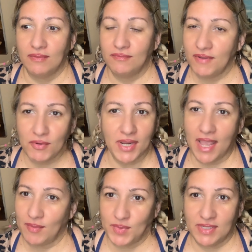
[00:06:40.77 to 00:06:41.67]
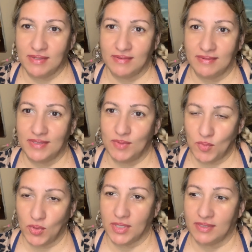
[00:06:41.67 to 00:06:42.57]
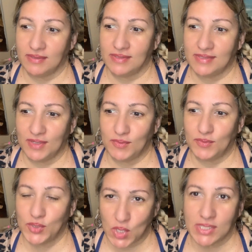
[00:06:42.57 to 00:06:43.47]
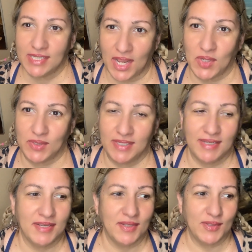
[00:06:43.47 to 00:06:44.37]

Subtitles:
very happy in the morning instead of stressing out.